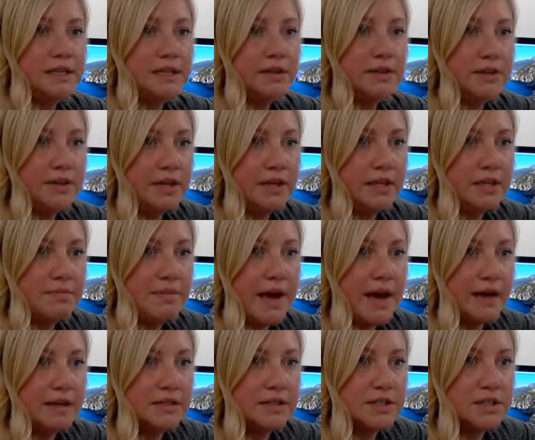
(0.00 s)
to look in the
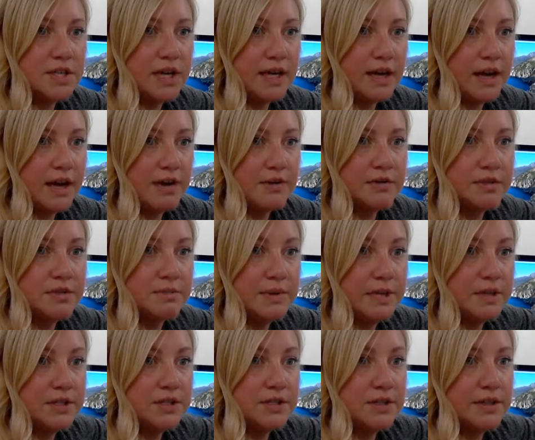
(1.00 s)
back to check out to
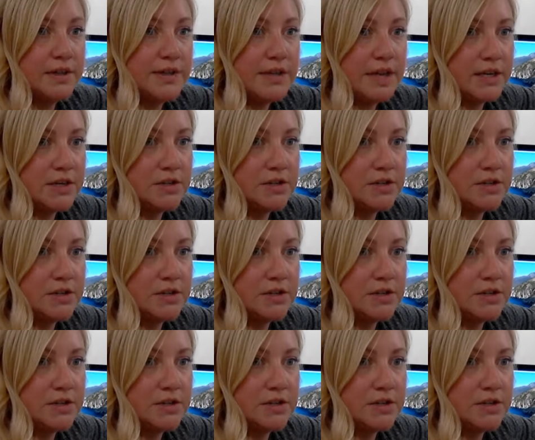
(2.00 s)
make sure that that